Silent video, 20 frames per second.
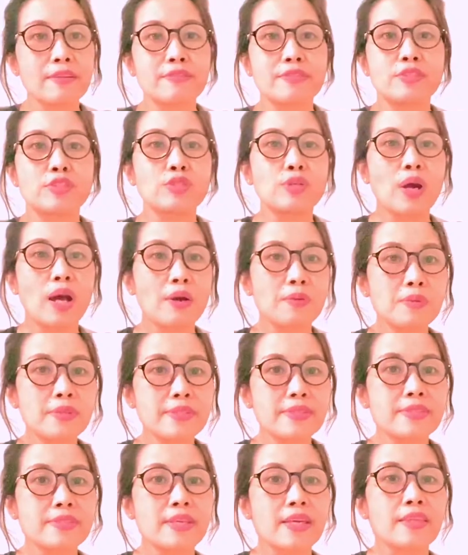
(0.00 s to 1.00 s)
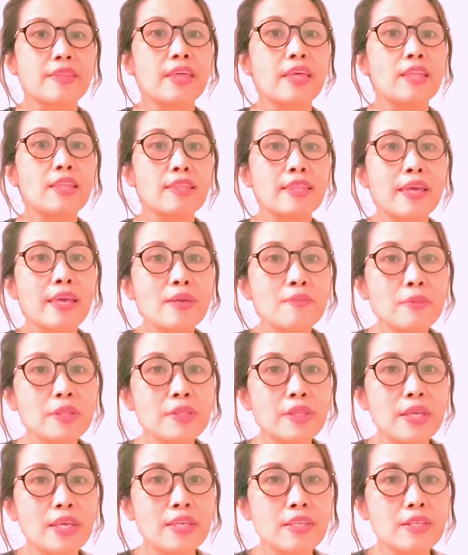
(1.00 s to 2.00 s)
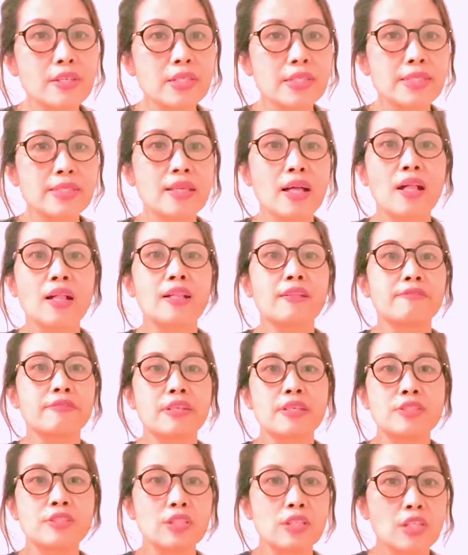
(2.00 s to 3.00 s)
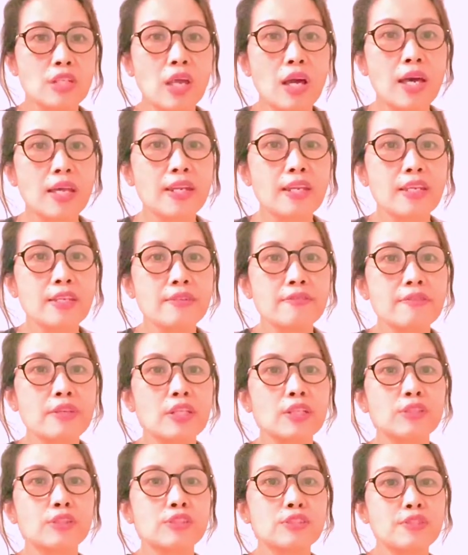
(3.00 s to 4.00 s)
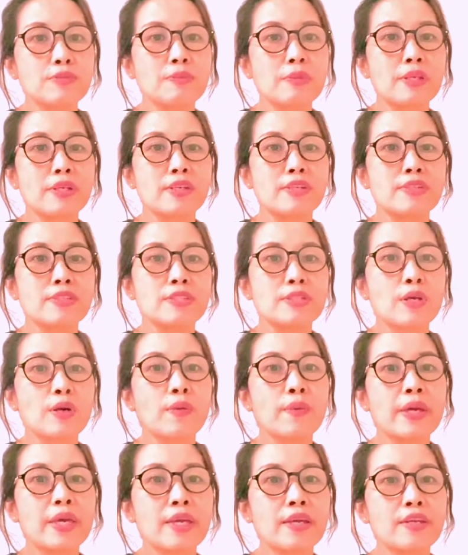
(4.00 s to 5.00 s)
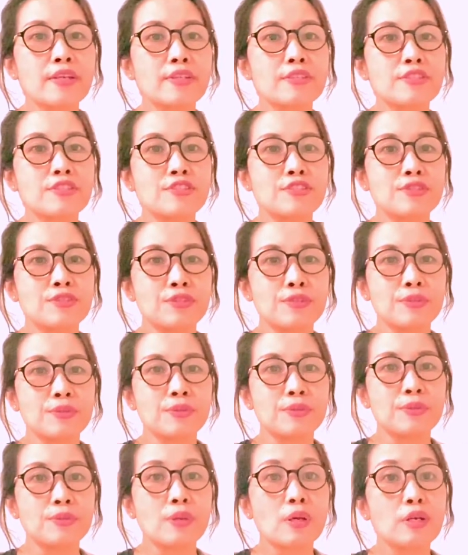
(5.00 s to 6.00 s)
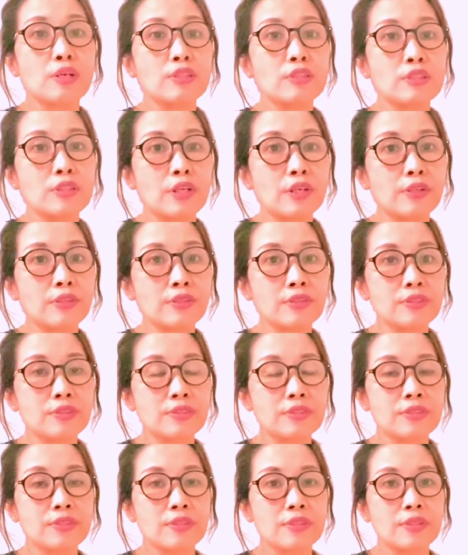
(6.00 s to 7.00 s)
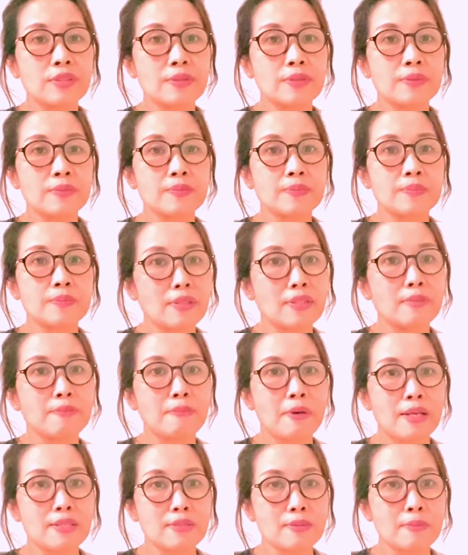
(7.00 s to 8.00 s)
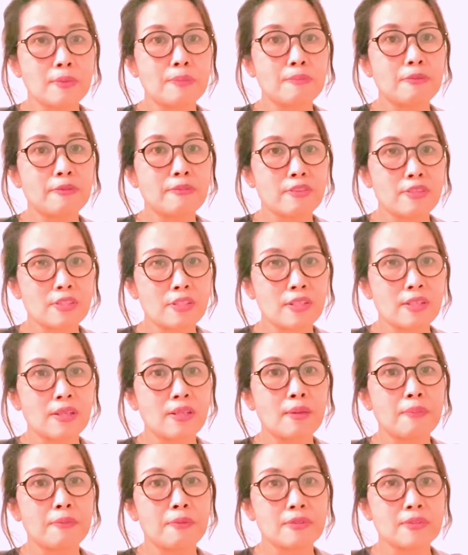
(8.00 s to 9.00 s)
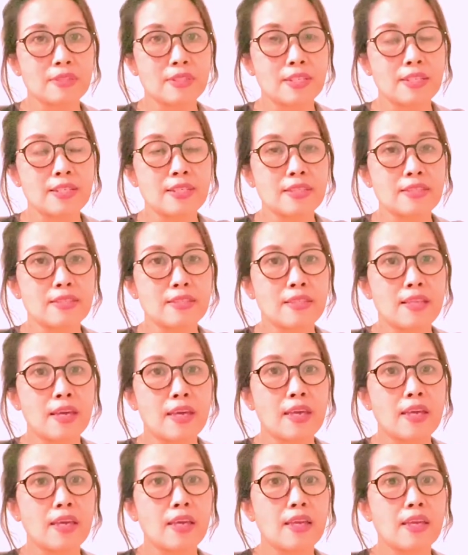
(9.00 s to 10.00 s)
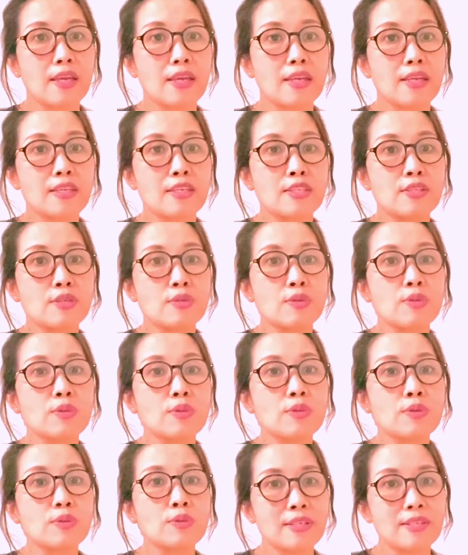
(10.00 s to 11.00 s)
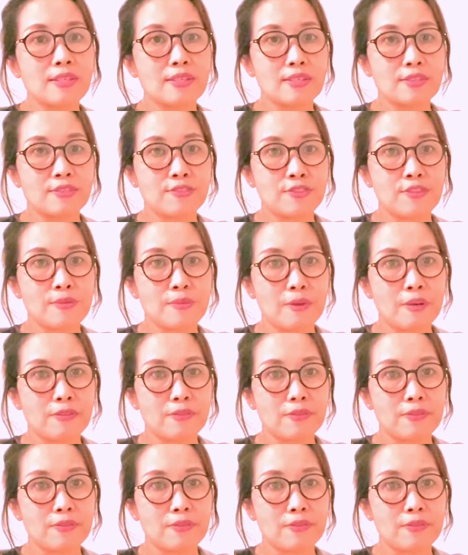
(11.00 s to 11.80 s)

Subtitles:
So I would say that labeling yourself as a non-native English speaker is going to close the possible professional opportunities that you dream of.